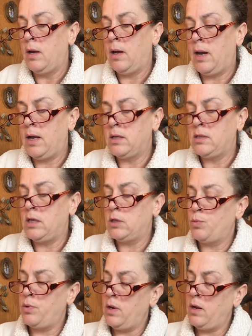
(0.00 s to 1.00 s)
and I can see
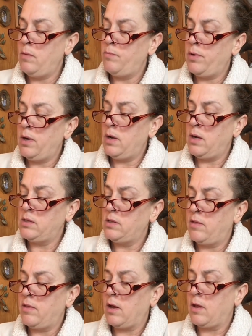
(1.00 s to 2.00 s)
it's pretty nice
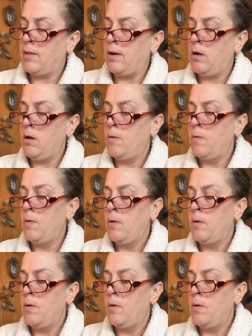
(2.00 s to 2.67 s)
and thick there.